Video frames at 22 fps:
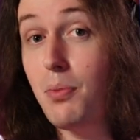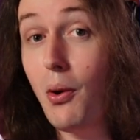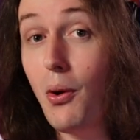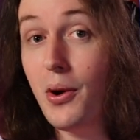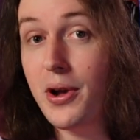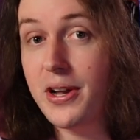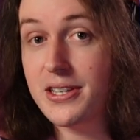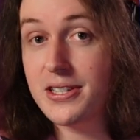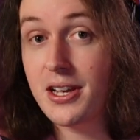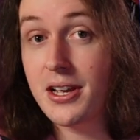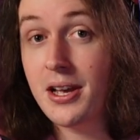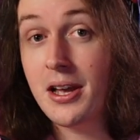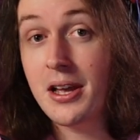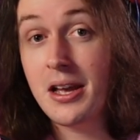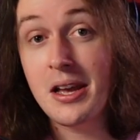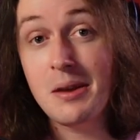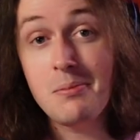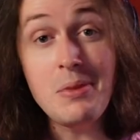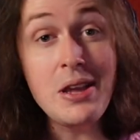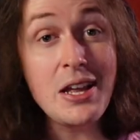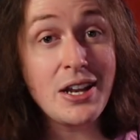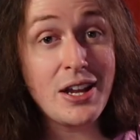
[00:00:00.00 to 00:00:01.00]
point,
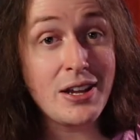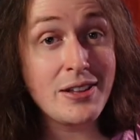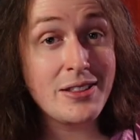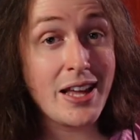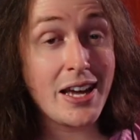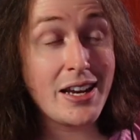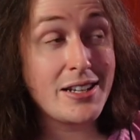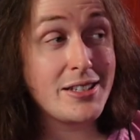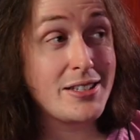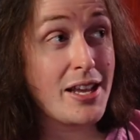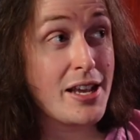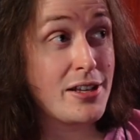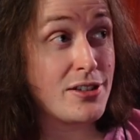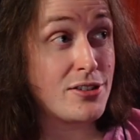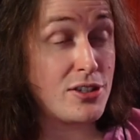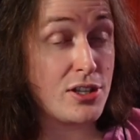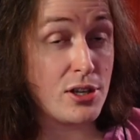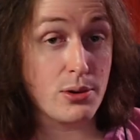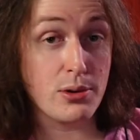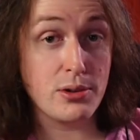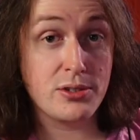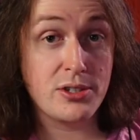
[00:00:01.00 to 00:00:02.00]
meaning that it takes
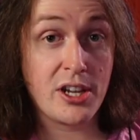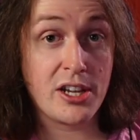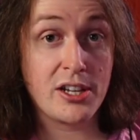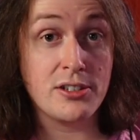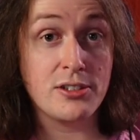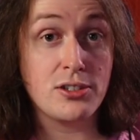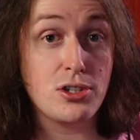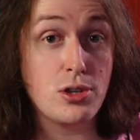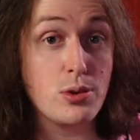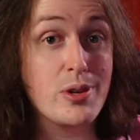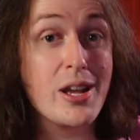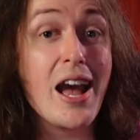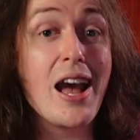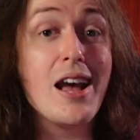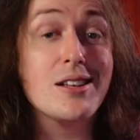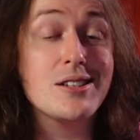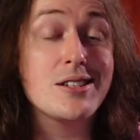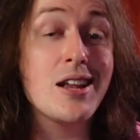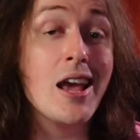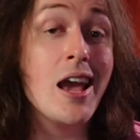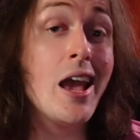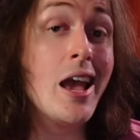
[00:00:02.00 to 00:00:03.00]
0 seconds to
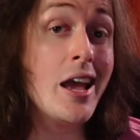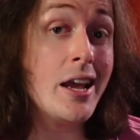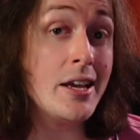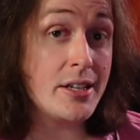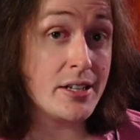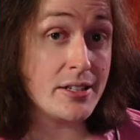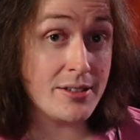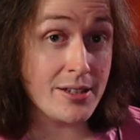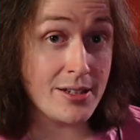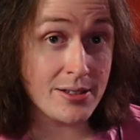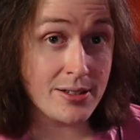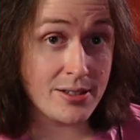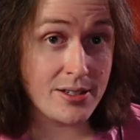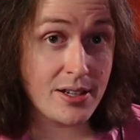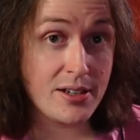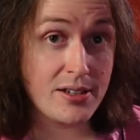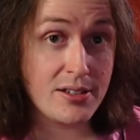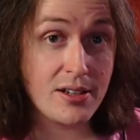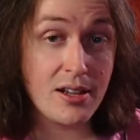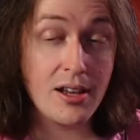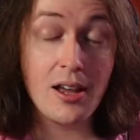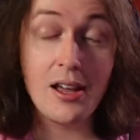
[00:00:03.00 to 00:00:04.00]
cast, and it's
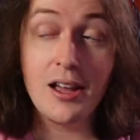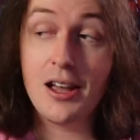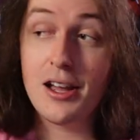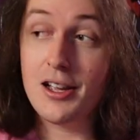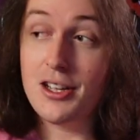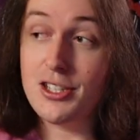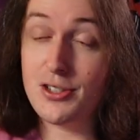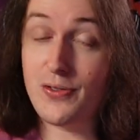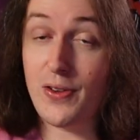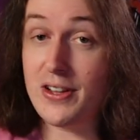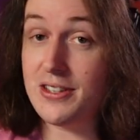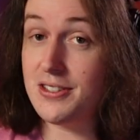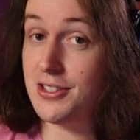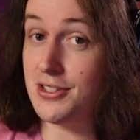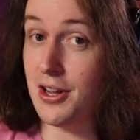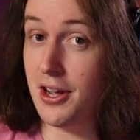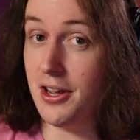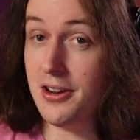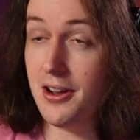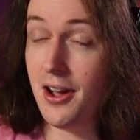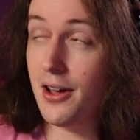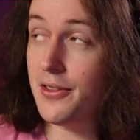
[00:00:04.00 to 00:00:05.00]
instant. Sven
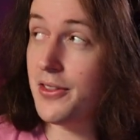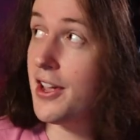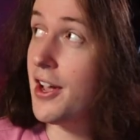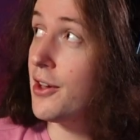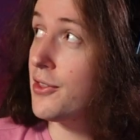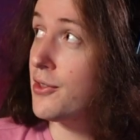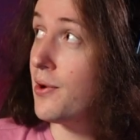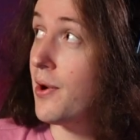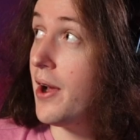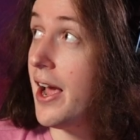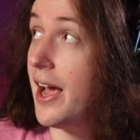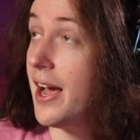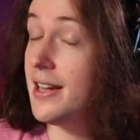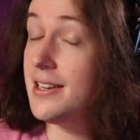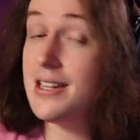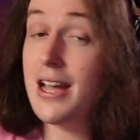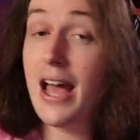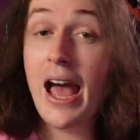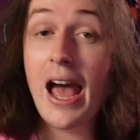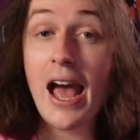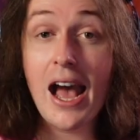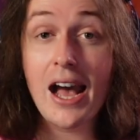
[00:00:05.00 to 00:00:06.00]
Stun, on the other
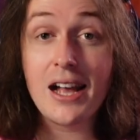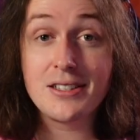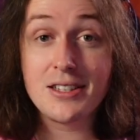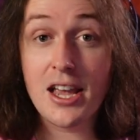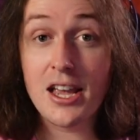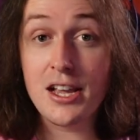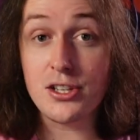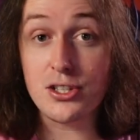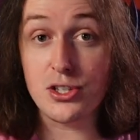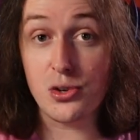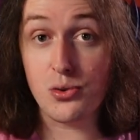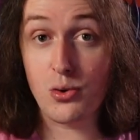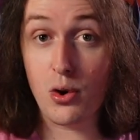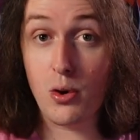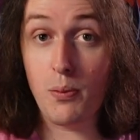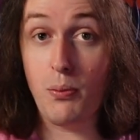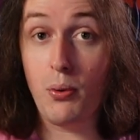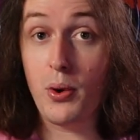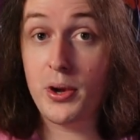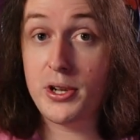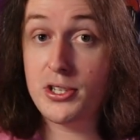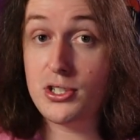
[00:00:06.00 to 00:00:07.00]
hand, has a
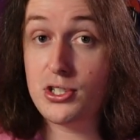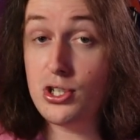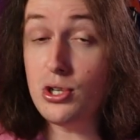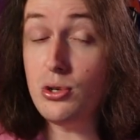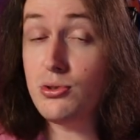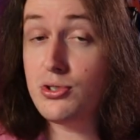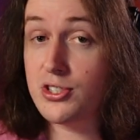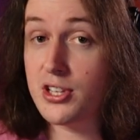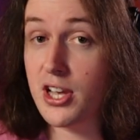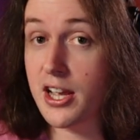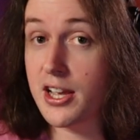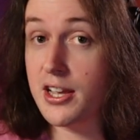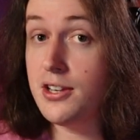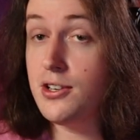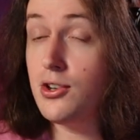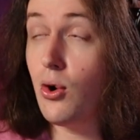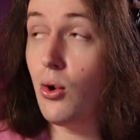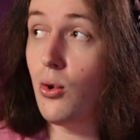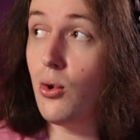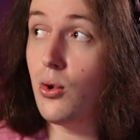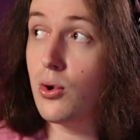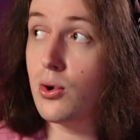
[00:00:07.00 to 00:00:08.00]
0.2 second
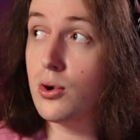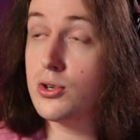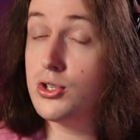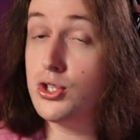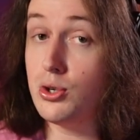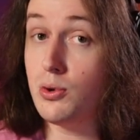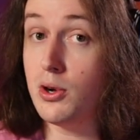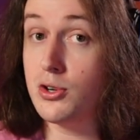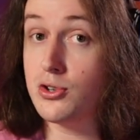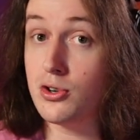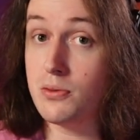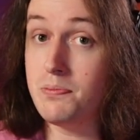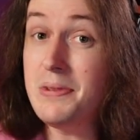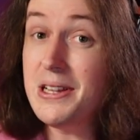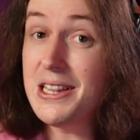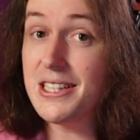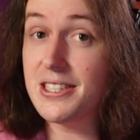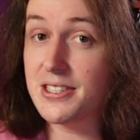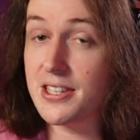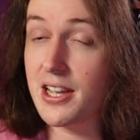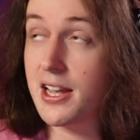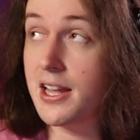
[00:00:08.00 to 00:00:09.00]
or 200
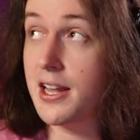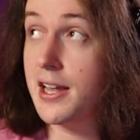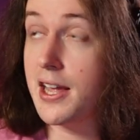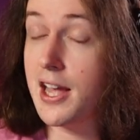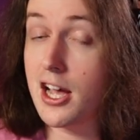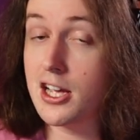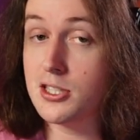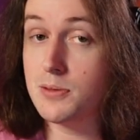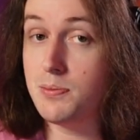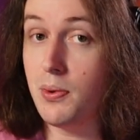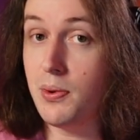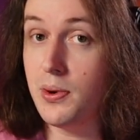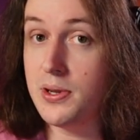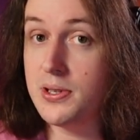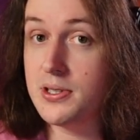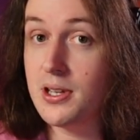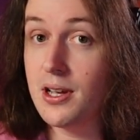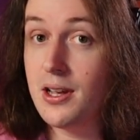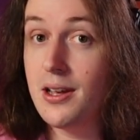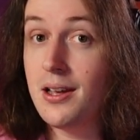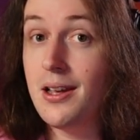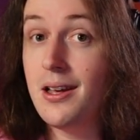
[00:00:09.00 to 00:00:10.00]
millisecond cast
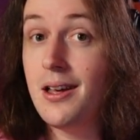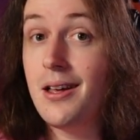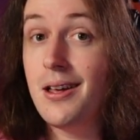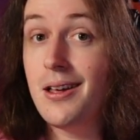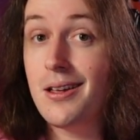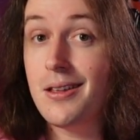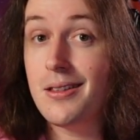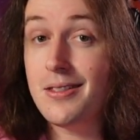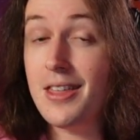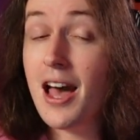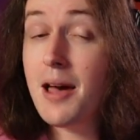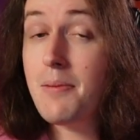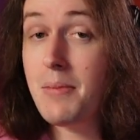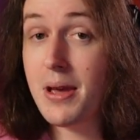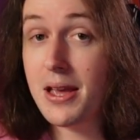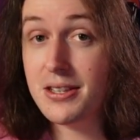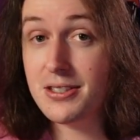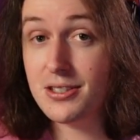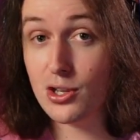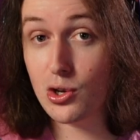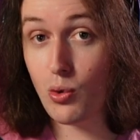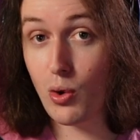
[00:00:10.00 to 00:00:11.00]
point. That
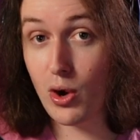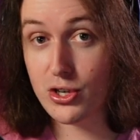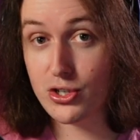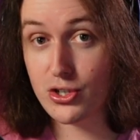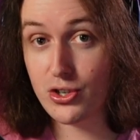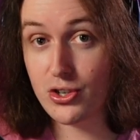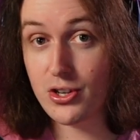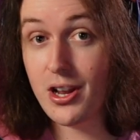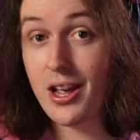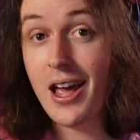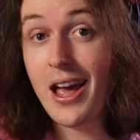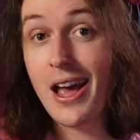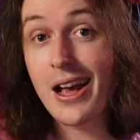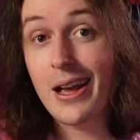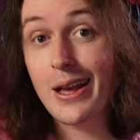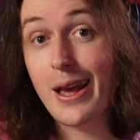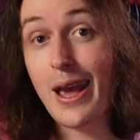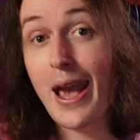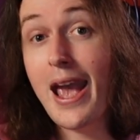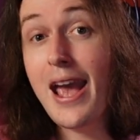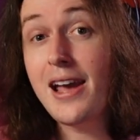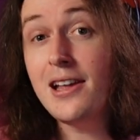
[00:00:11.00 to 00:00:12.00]
makes the question,
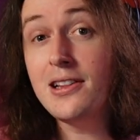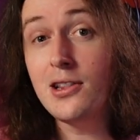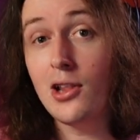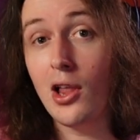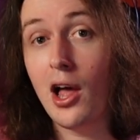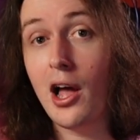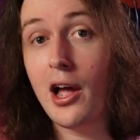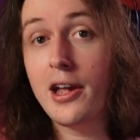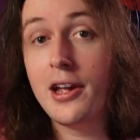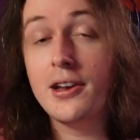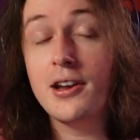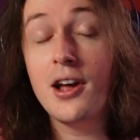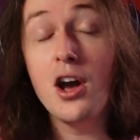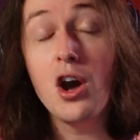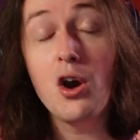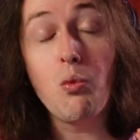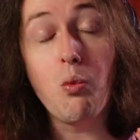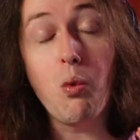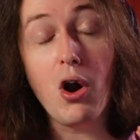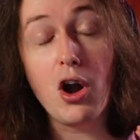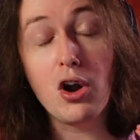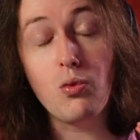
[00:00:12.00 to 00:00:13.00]
can Lion
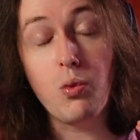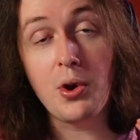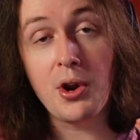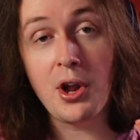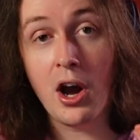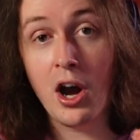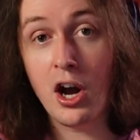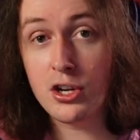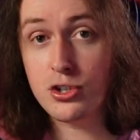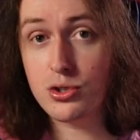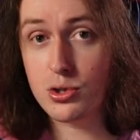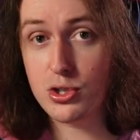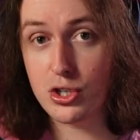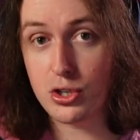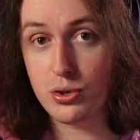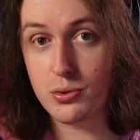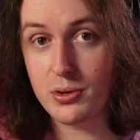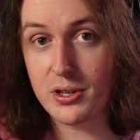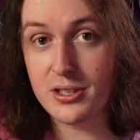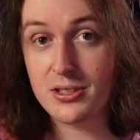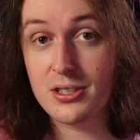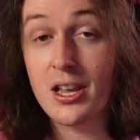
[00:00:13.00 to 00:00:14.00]
walk 100
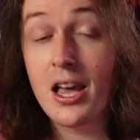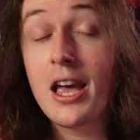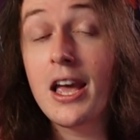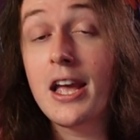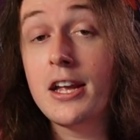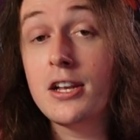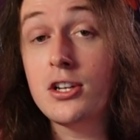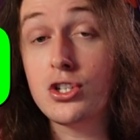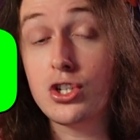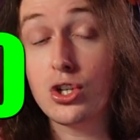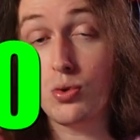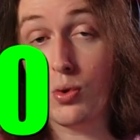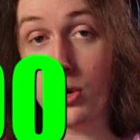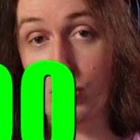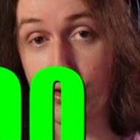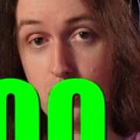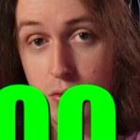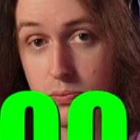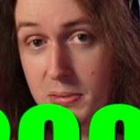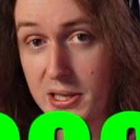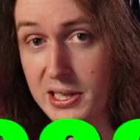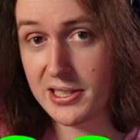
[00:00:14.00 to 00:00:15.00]
units in
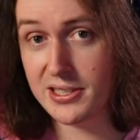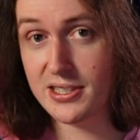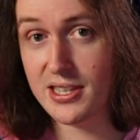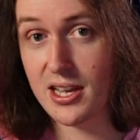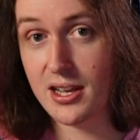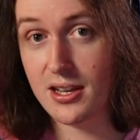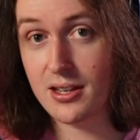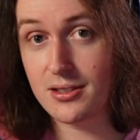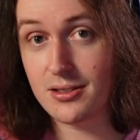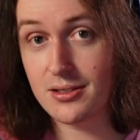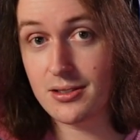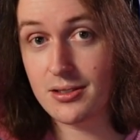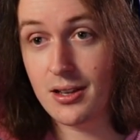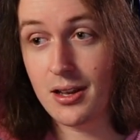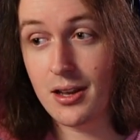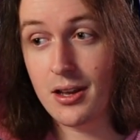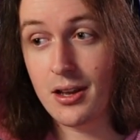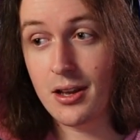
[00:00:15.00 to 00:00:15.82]
200 milliseconds?